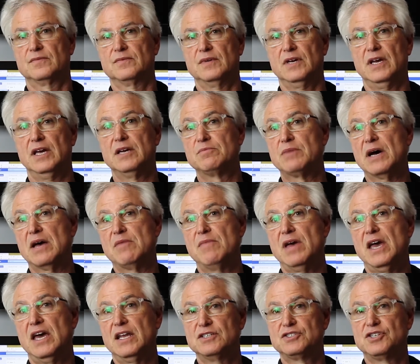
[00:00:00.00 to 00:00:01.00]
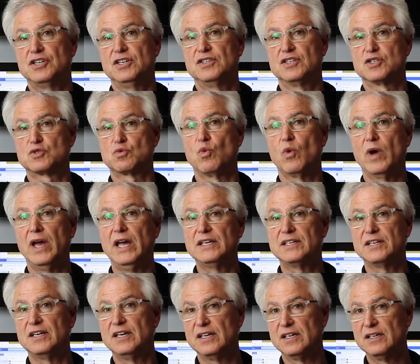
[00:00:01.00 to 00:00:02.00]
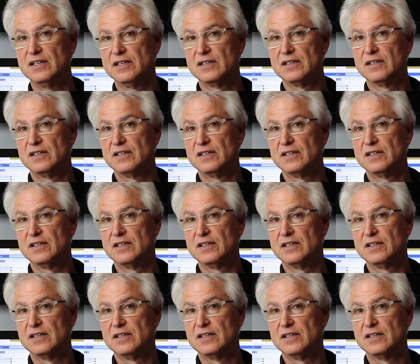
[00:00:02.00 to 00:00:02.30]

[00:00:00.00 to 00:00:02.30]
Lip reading: And by managing this weighting